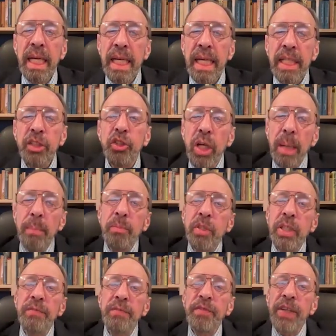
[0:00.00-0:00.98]
He
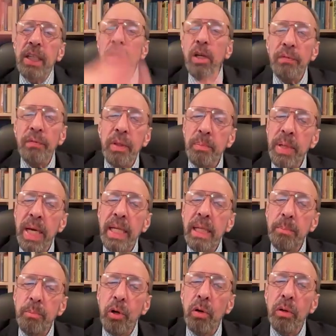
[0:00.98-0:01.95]
jumped, he fell off the
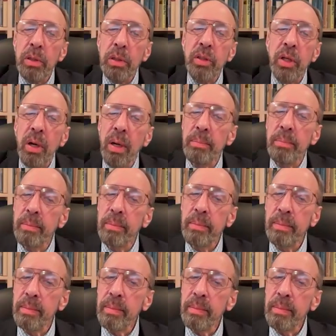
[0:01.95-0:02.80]
bed, he broke his arm.